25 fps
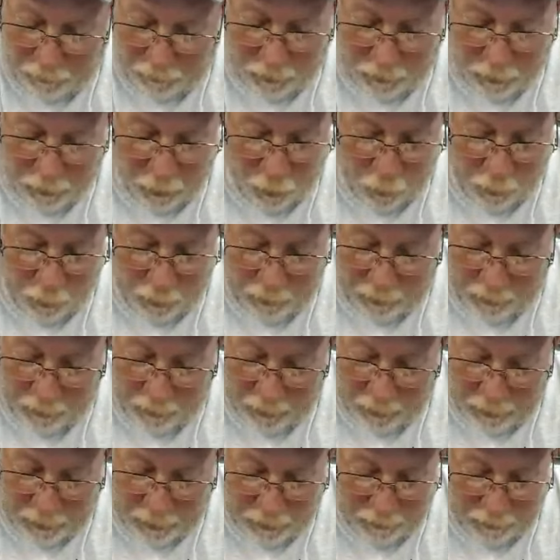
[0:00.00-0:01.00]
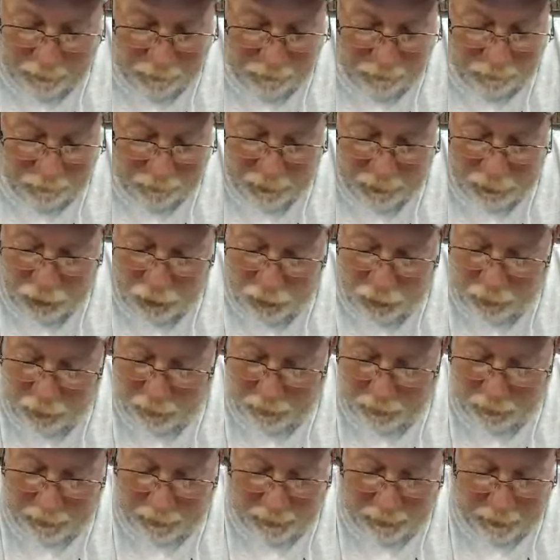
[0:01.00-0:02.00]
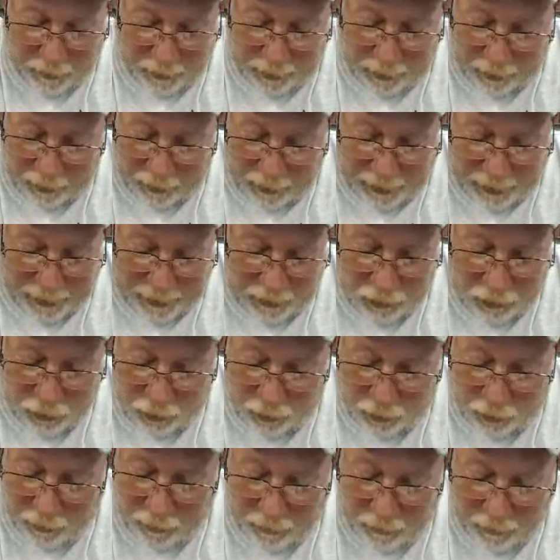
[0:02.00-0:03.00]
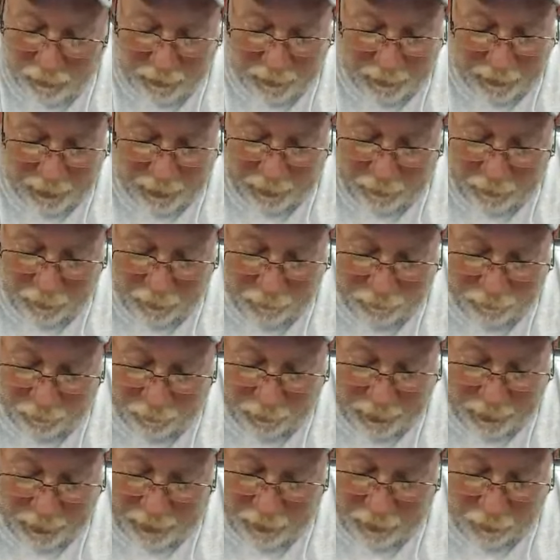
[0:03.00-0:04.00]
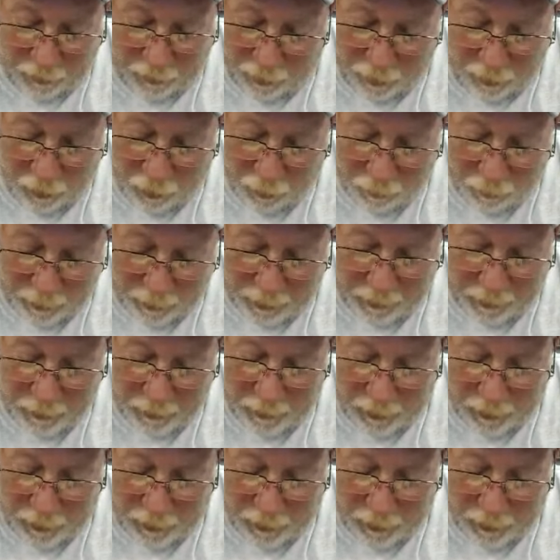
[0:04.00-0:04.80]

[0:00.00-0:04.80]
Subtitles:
going this year and last year, and I don't know for how long, but